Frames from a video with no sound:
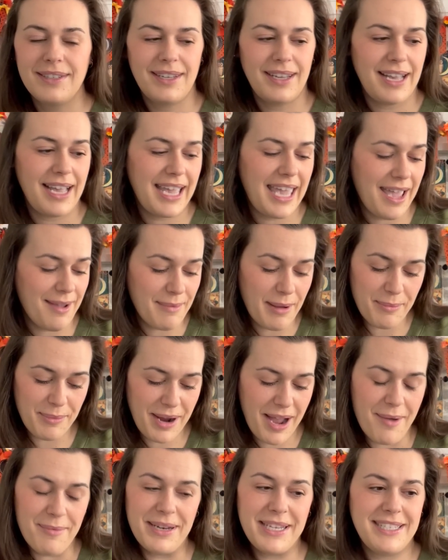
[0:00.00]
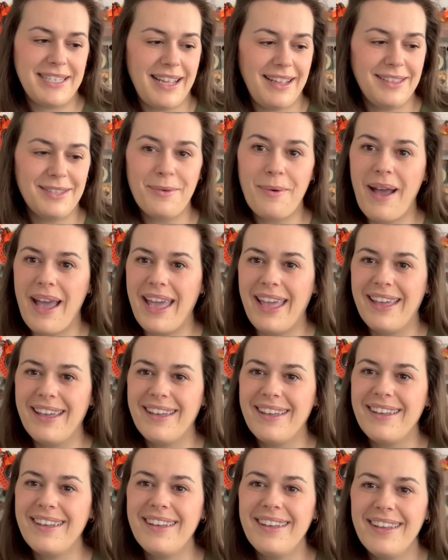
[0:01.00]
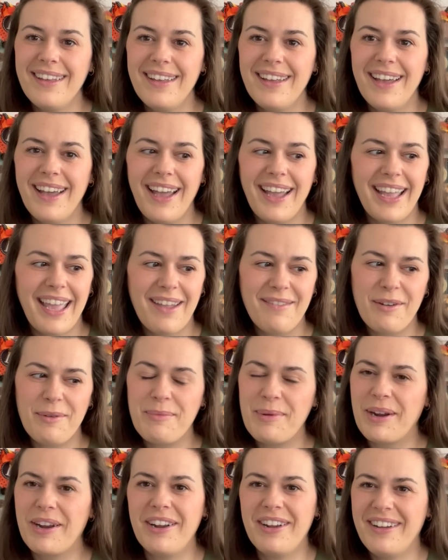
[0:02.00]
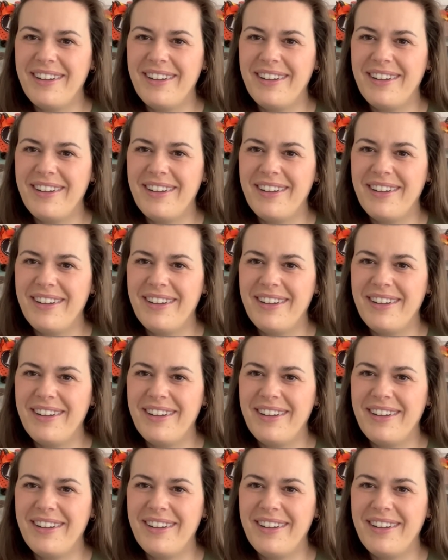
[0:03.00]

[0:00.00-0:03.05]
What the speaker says: I can't remember how many states away. I can't remember.